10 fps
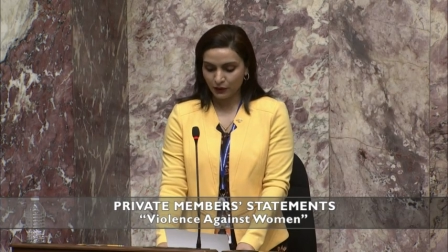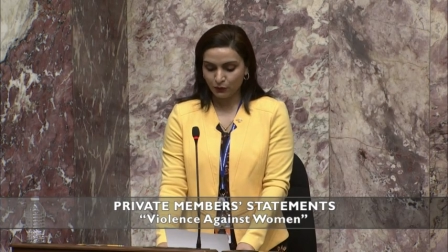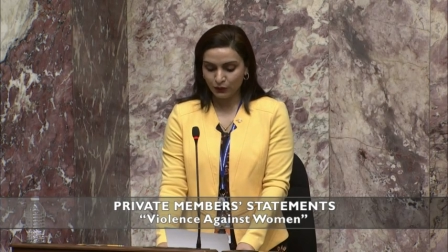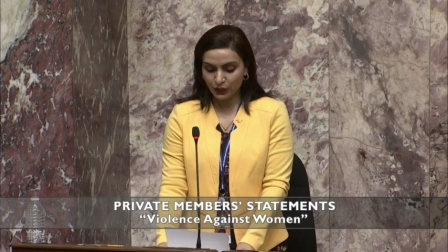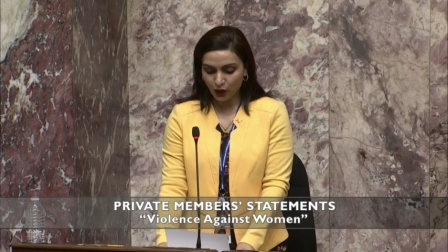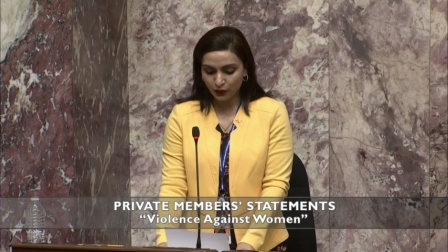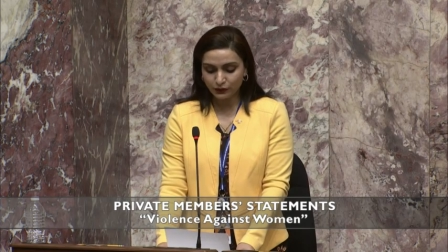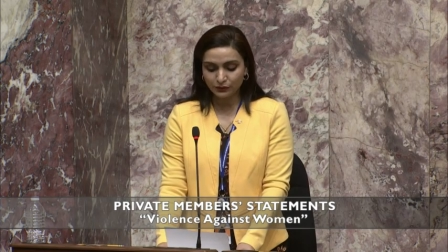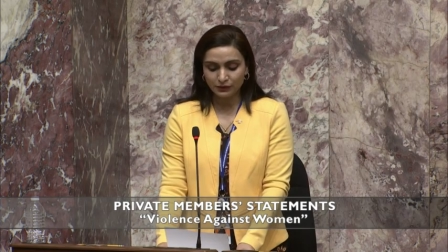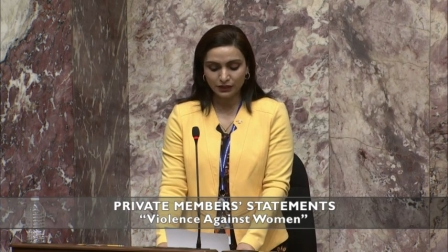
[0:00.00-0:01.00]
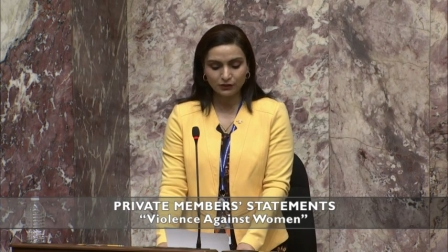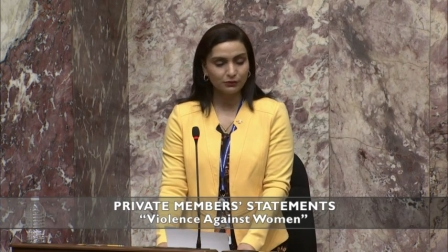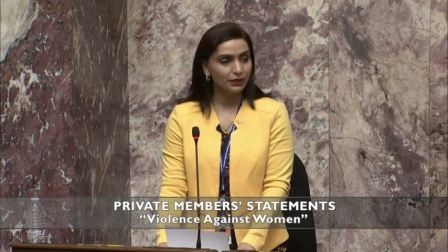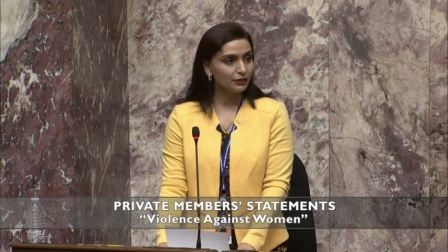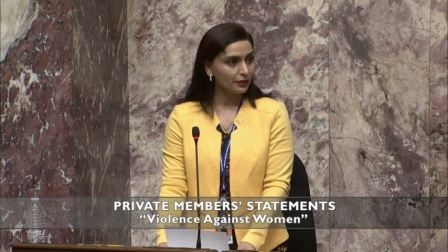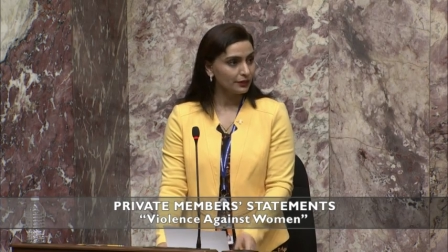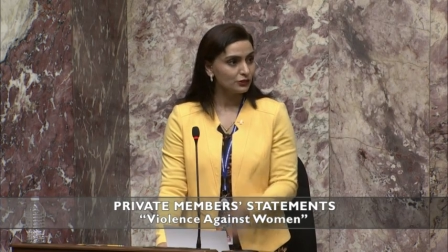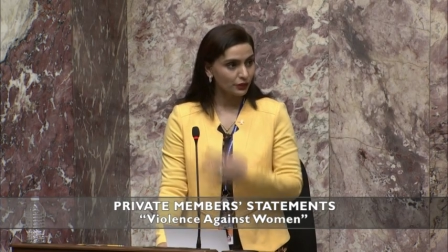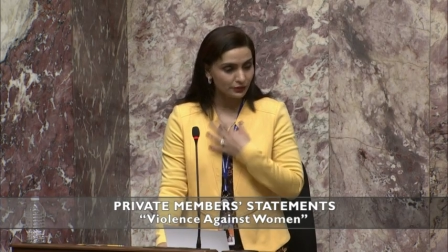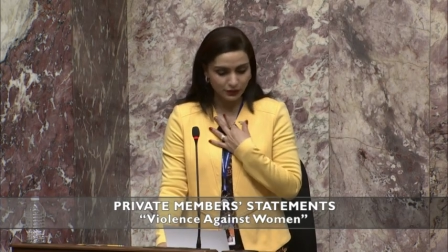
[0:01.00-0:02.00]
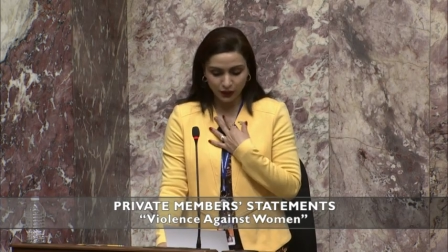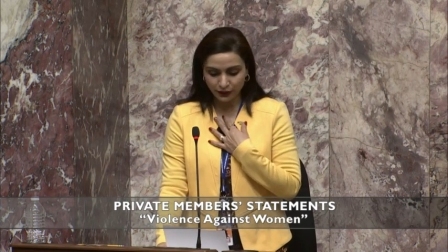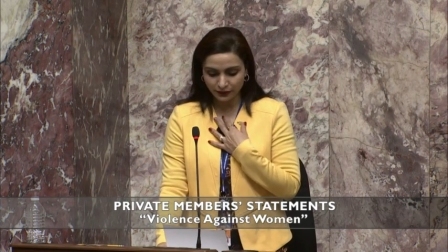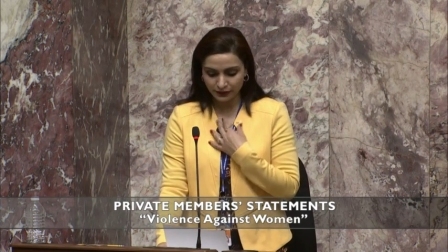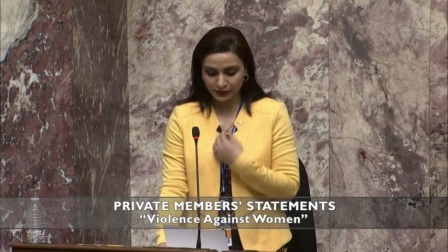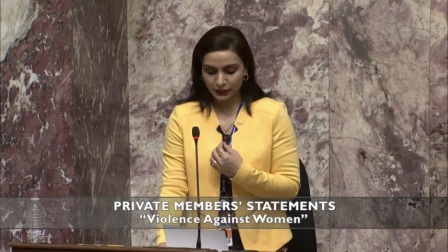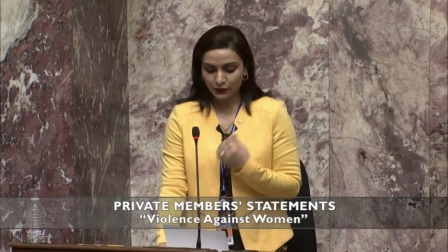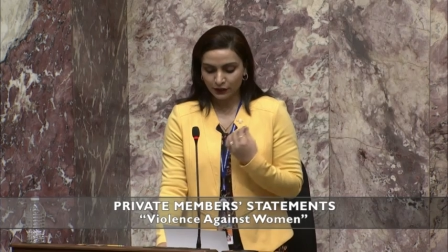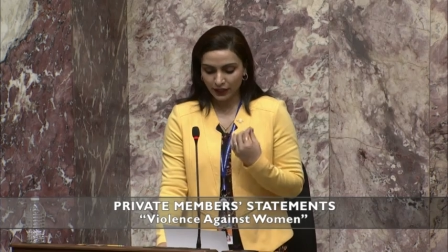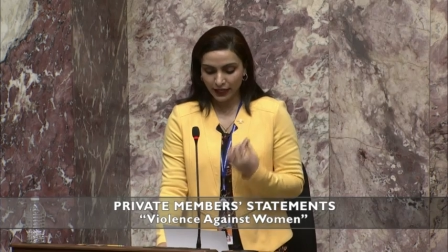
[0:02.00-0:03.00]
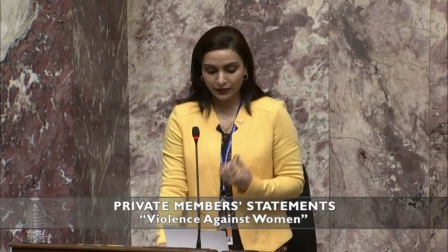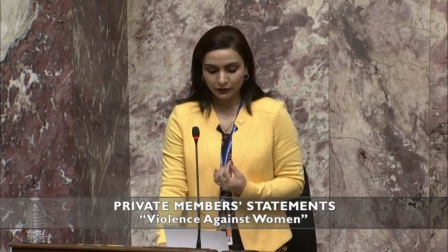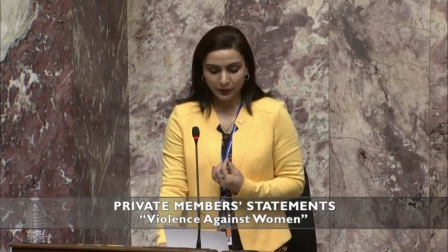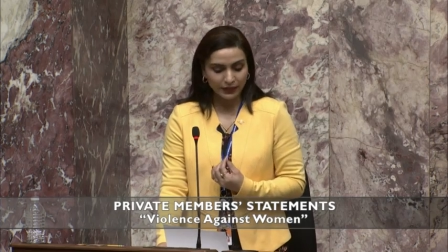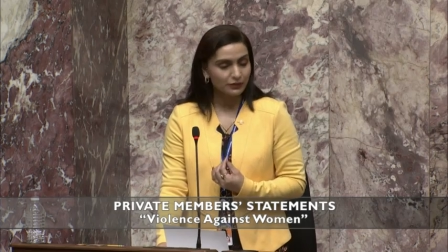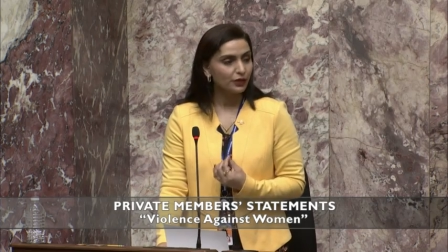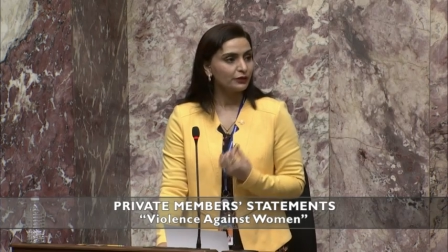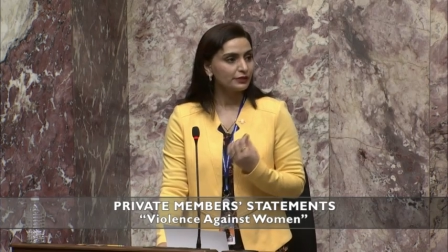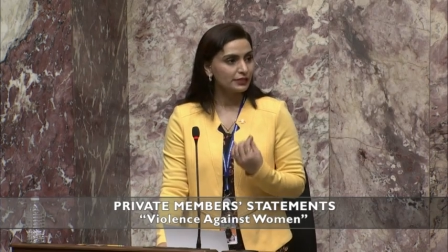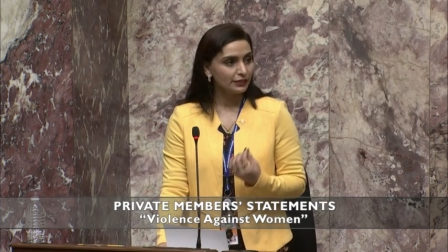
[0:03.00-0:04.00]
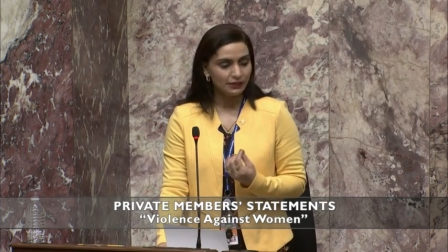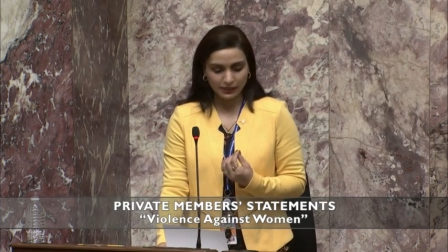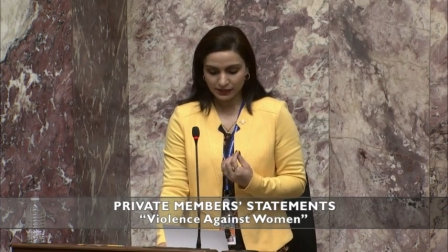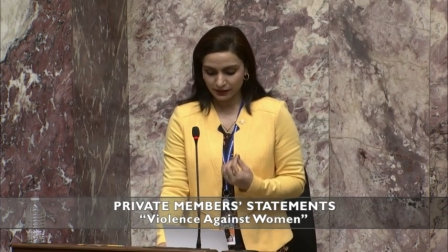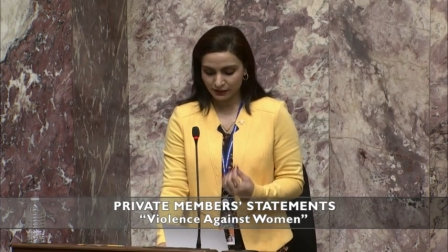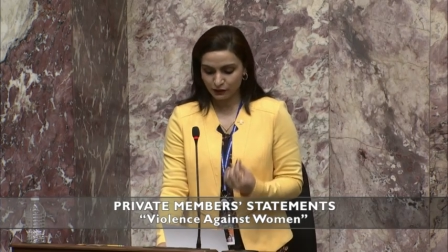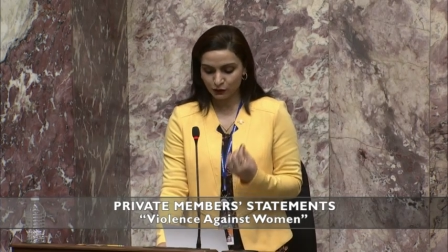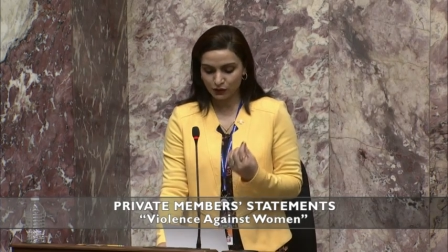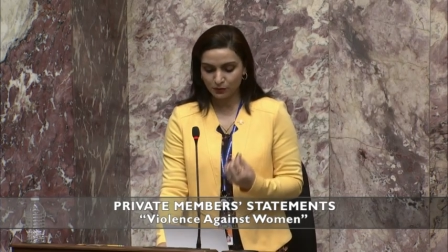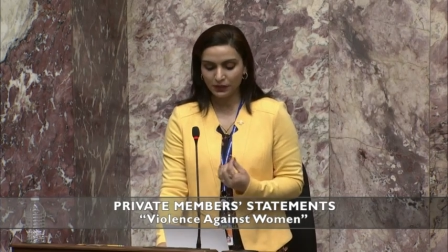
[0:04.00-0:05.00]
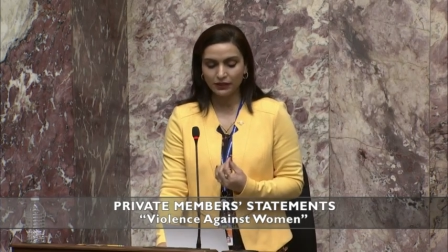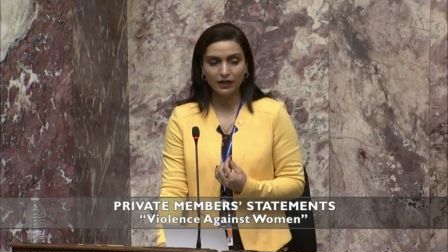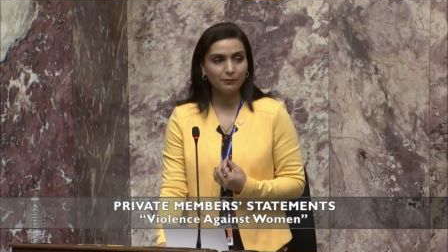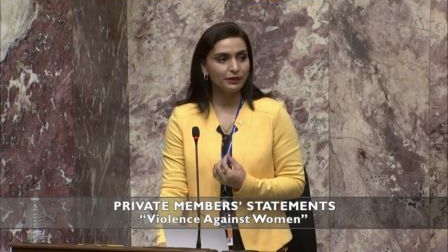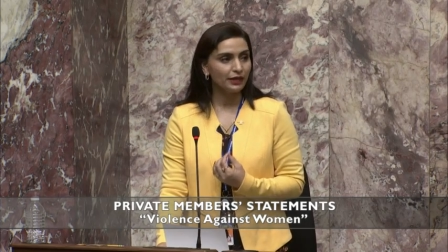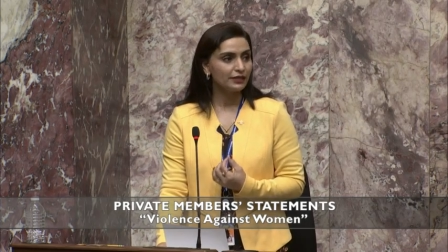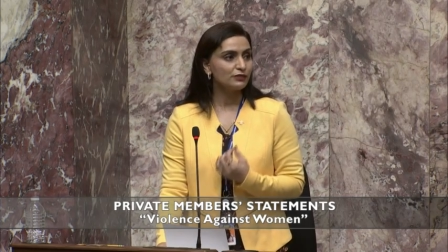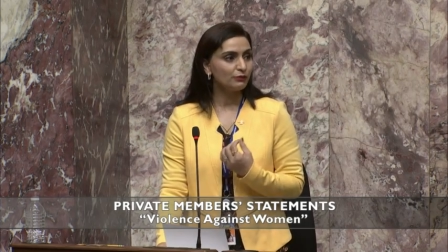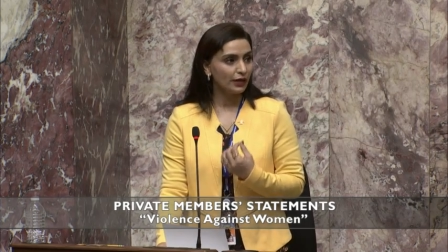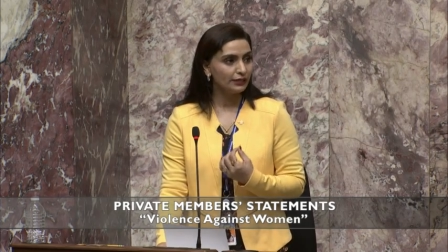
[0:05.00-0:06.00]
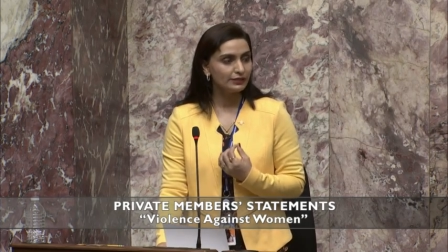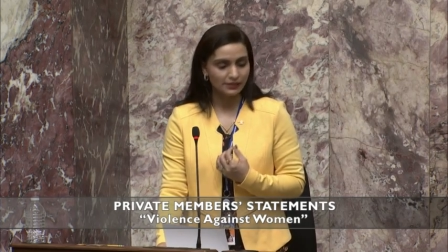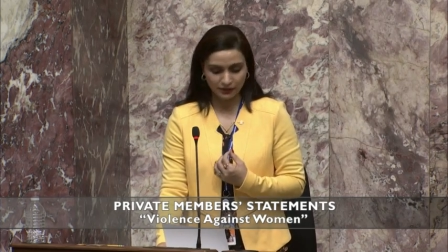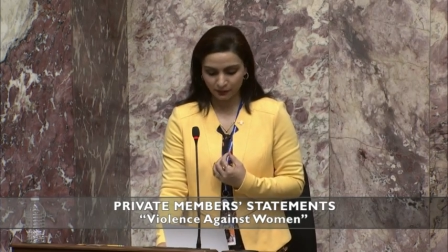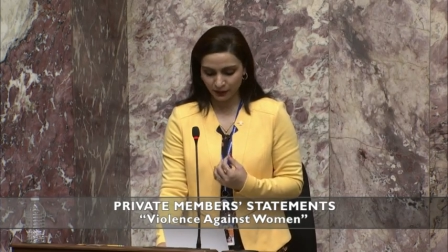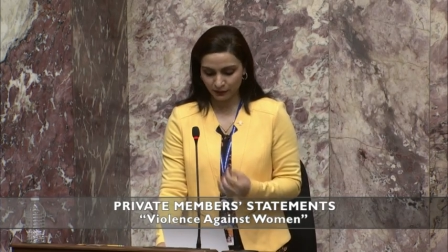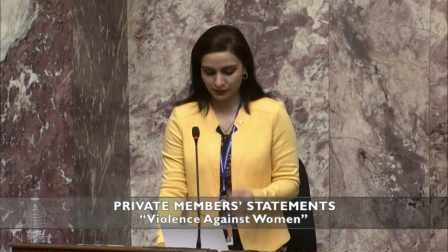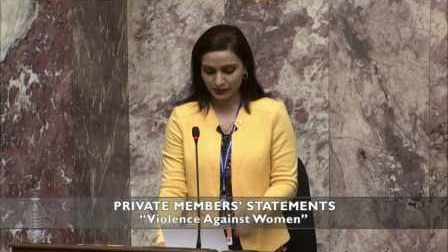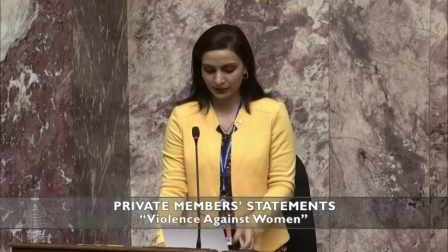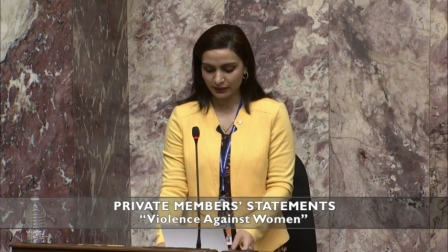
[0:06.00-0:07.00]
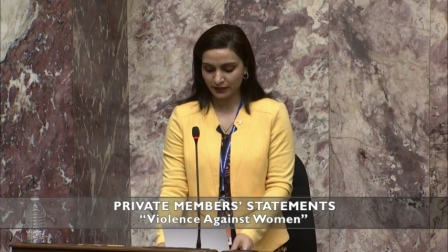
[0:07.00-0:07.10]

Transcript: We also need to encourage our daughters and uh, granddaughters and nieces to speak up against violence and abuse.